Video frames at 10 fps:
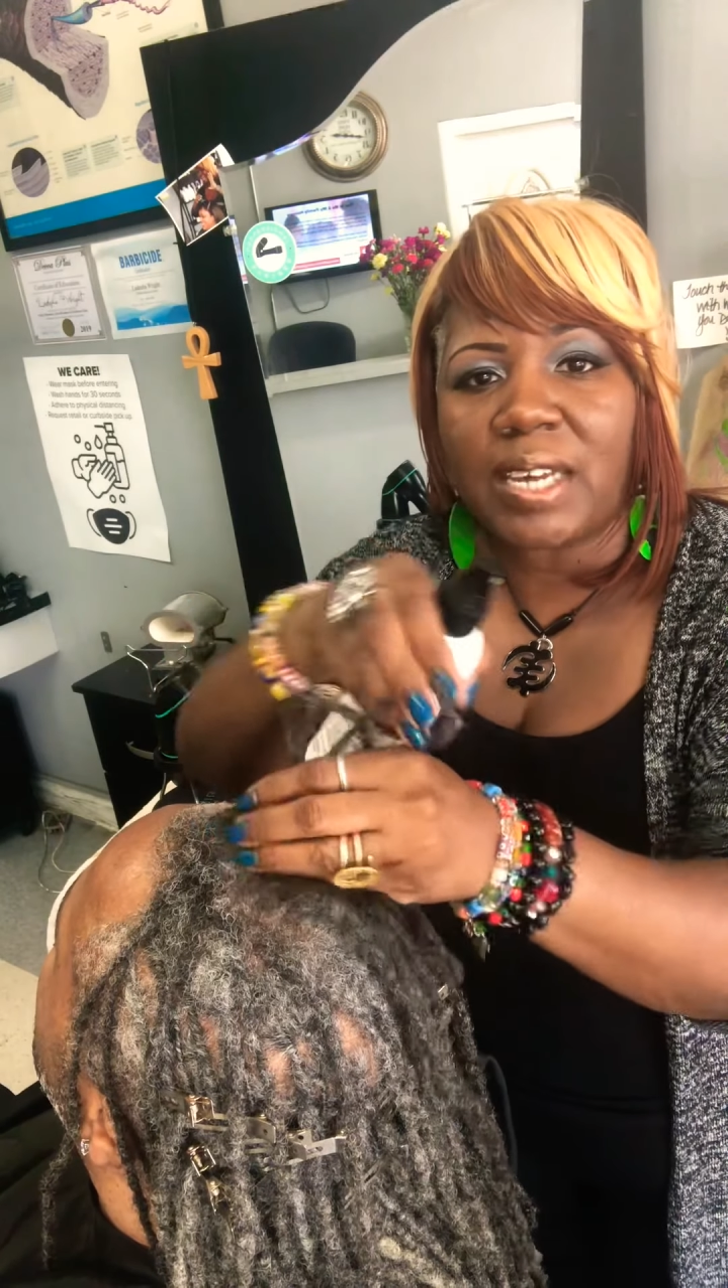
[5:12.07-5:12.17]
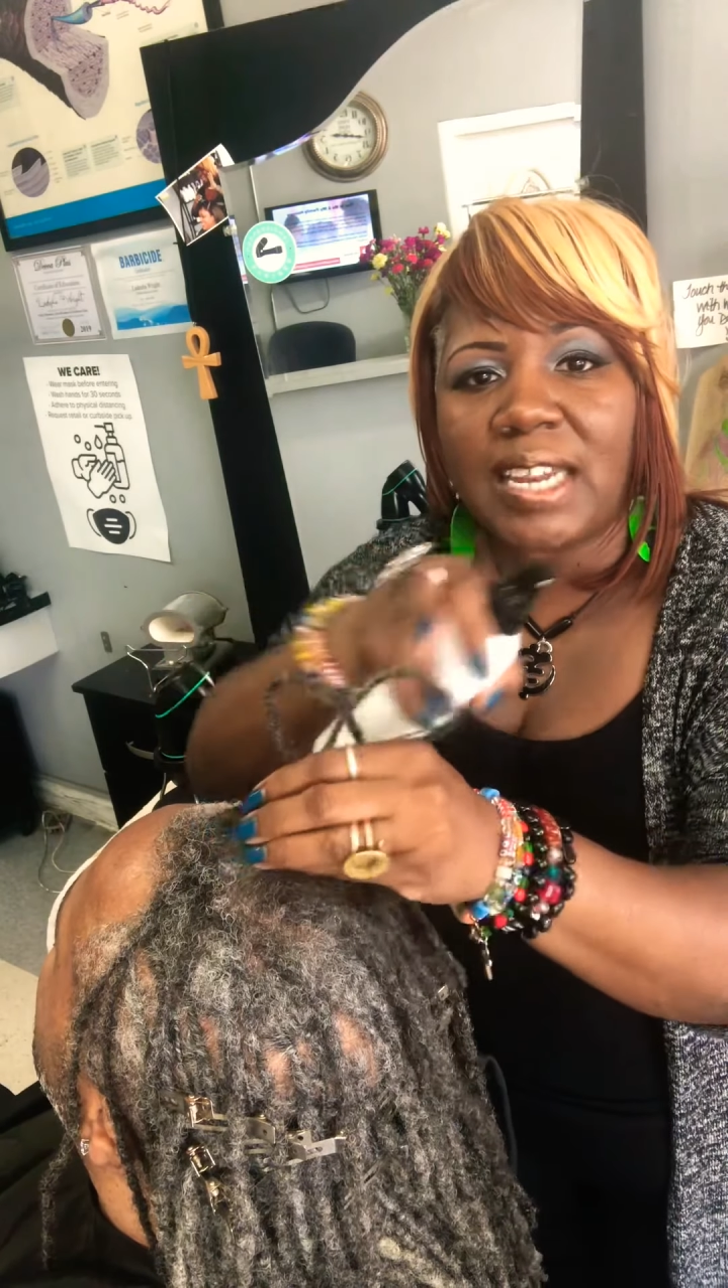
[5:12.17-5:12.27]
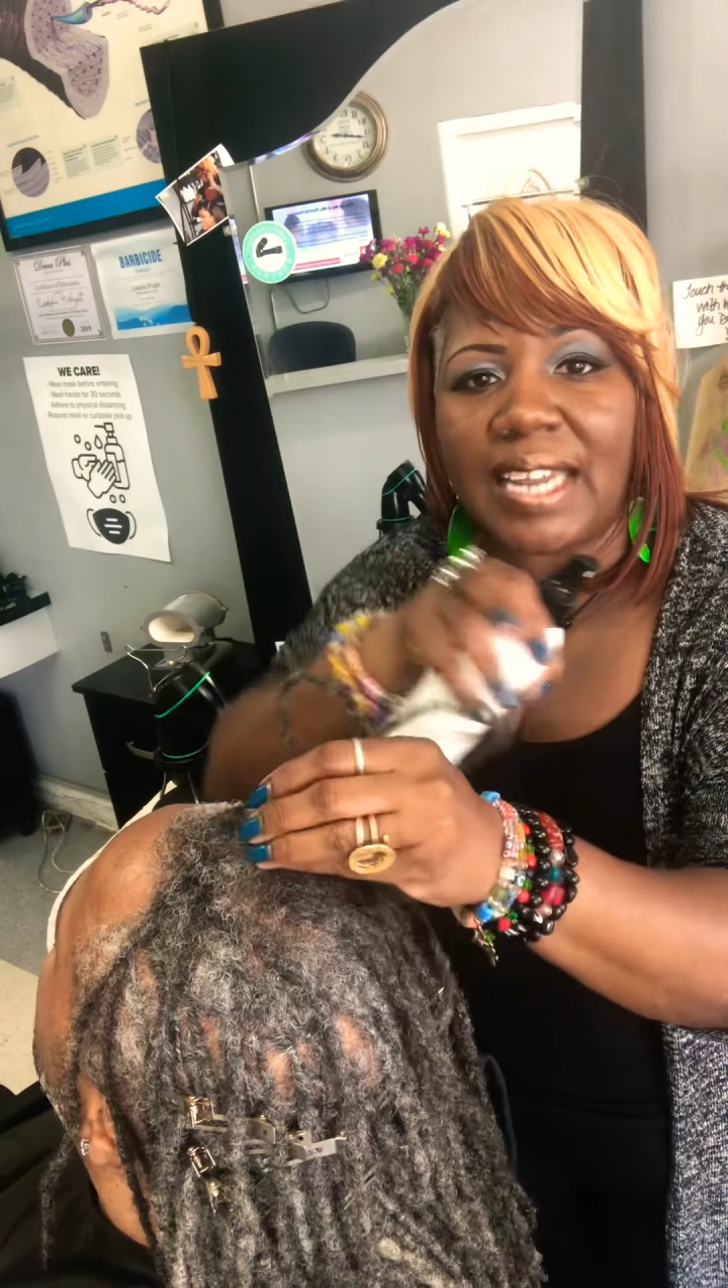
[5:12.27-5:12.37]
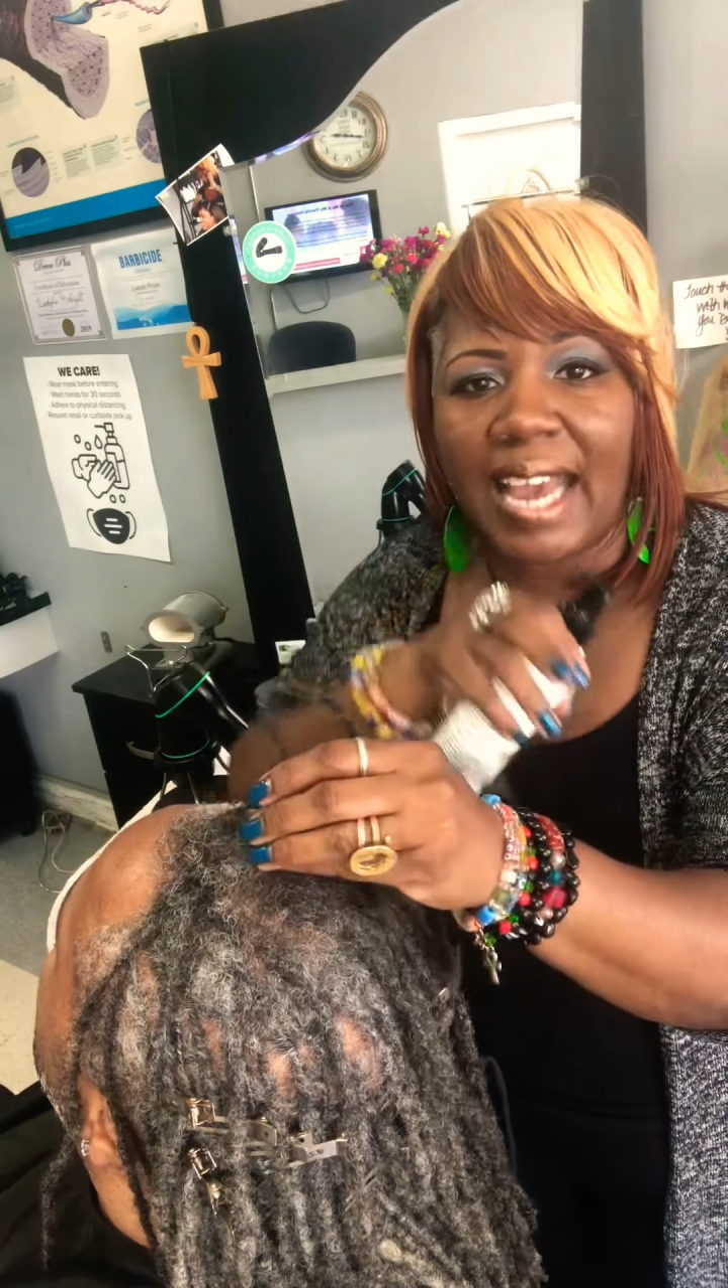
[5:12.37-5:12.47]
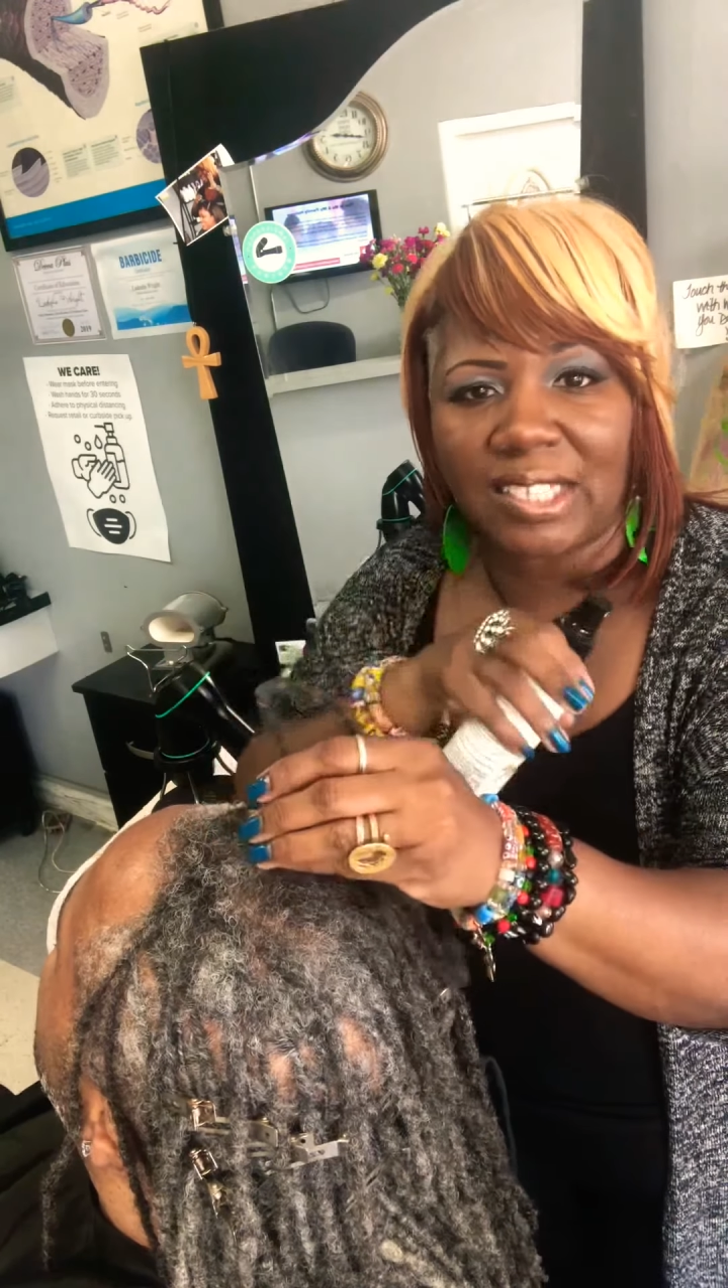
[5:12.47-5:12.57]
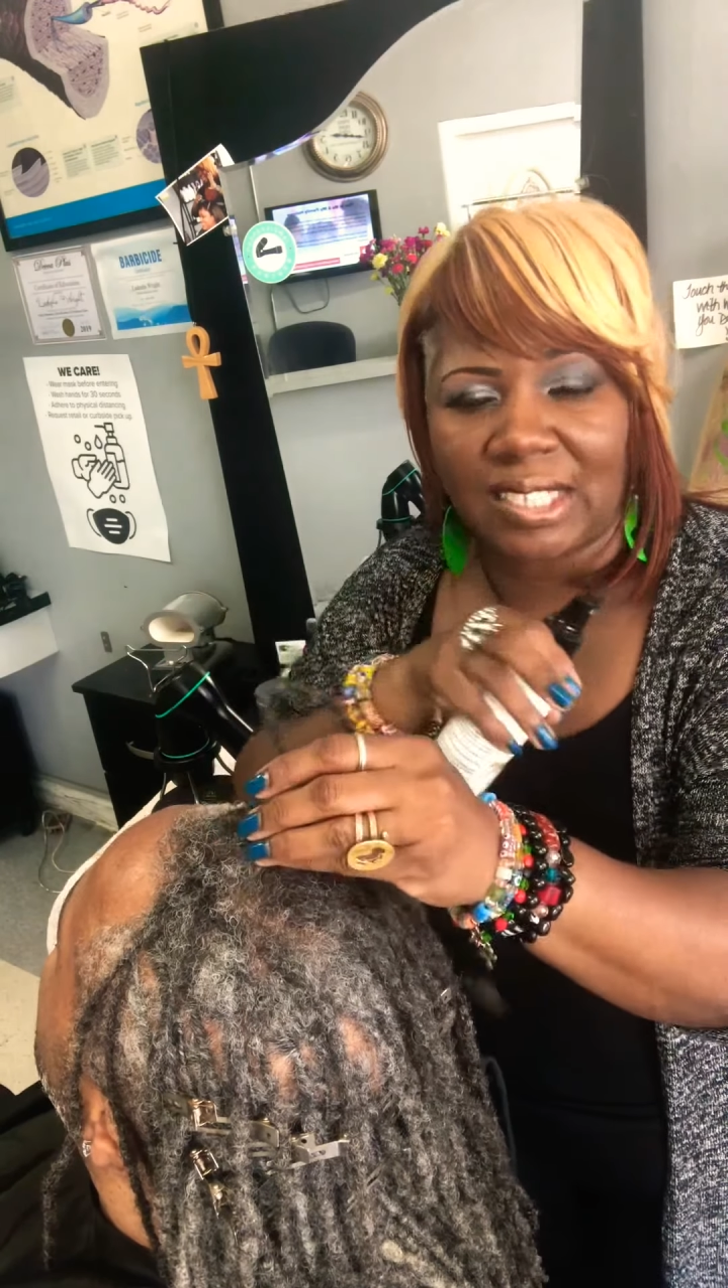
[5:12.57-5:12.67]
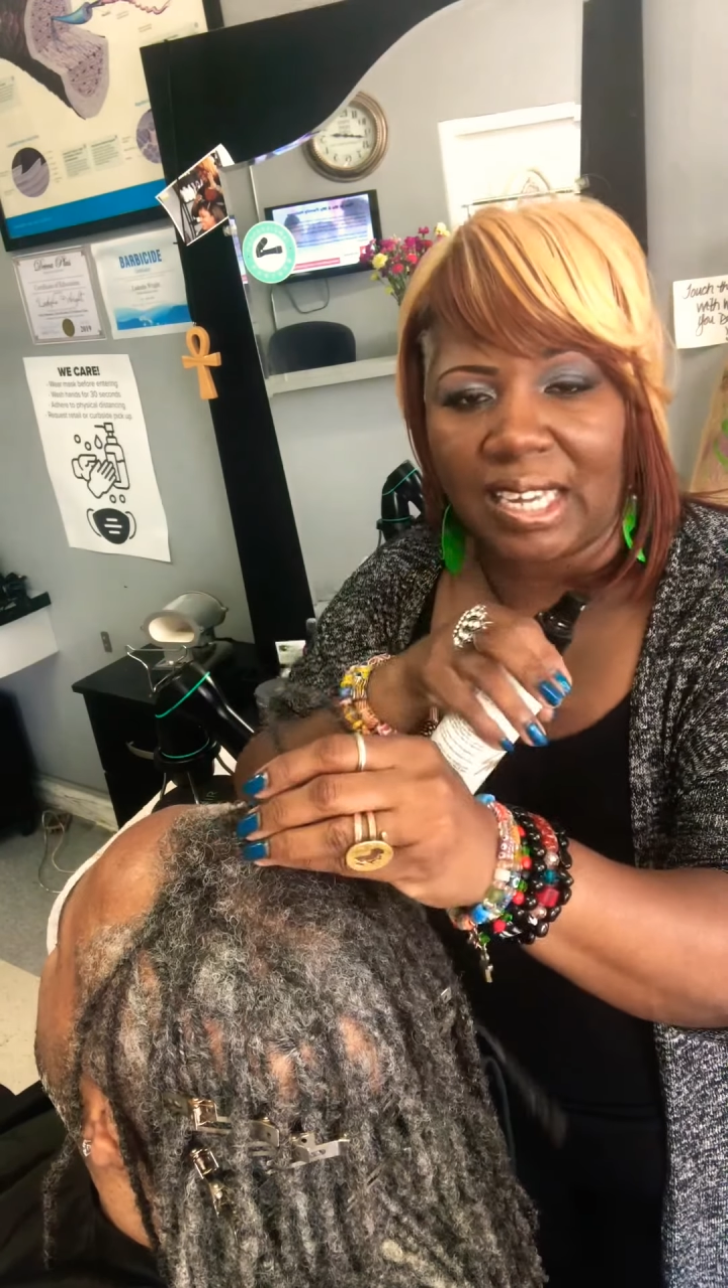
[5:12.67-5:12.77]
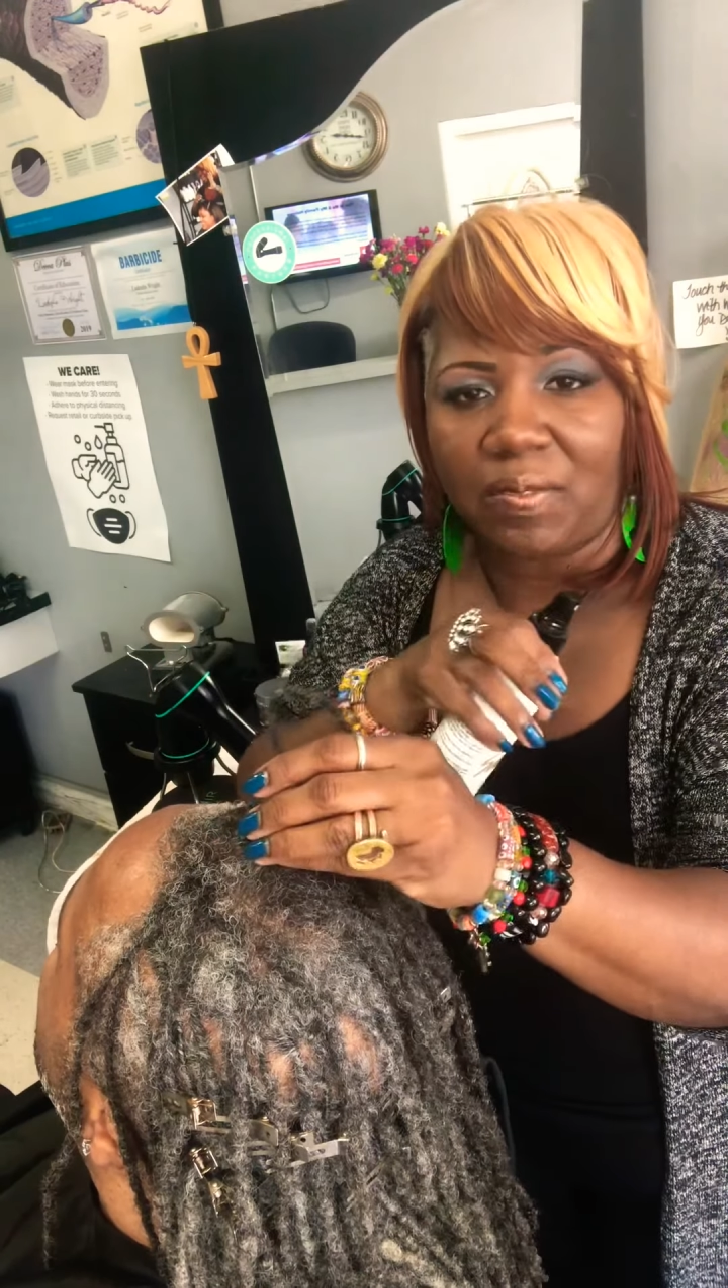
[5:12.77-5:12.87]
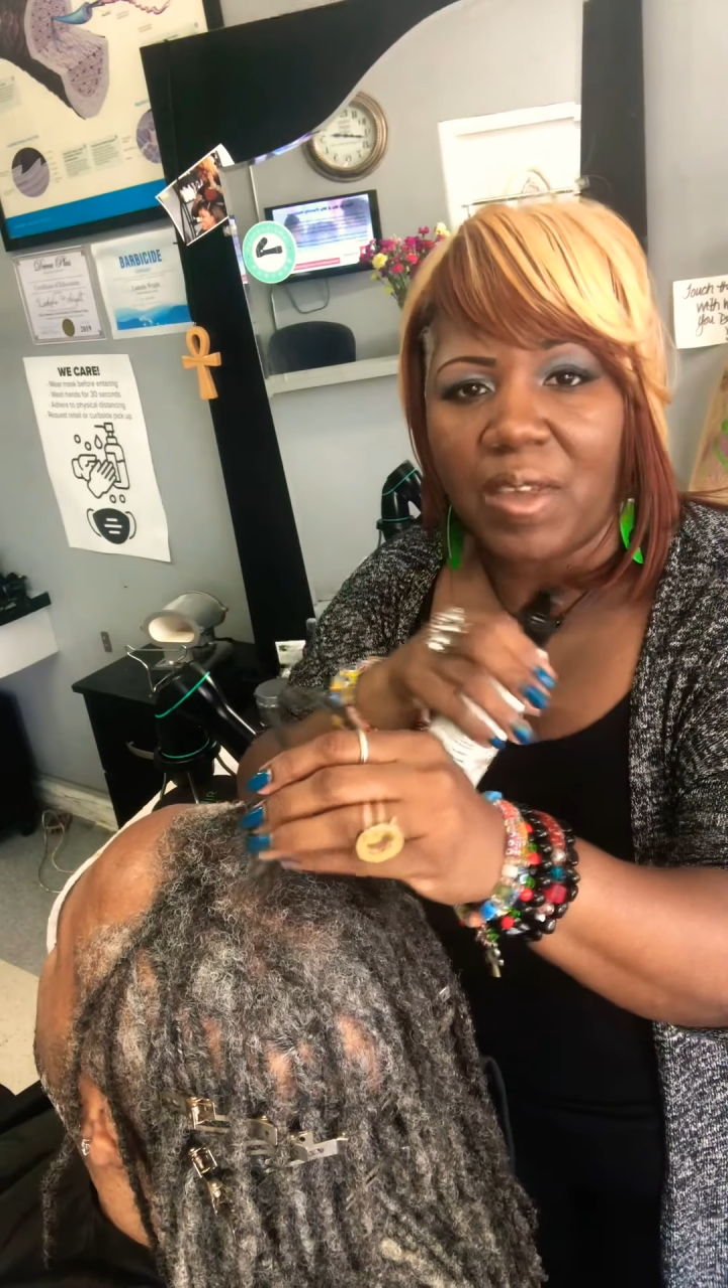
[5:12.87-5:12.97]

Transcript: connecting.